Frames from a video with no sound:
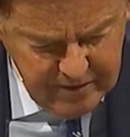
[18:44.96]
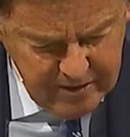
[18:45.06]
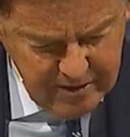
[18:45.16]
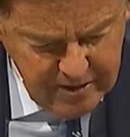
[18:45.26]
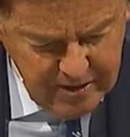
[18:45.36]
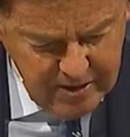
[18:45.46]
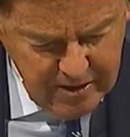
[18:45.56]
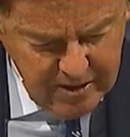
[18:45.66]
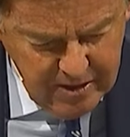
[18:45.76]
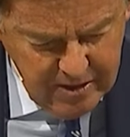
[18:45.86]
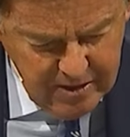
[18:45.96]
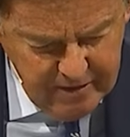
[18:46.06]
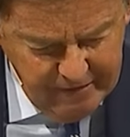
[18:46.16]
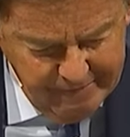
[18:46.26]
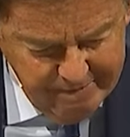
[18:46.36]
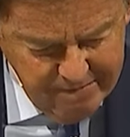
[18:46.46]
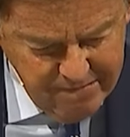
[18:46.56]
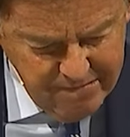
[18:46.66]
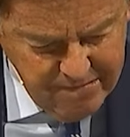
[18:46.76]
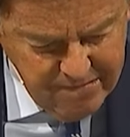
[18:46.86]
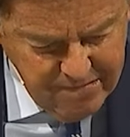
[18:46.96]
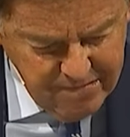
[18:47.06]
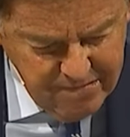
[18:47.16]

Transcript: (silence)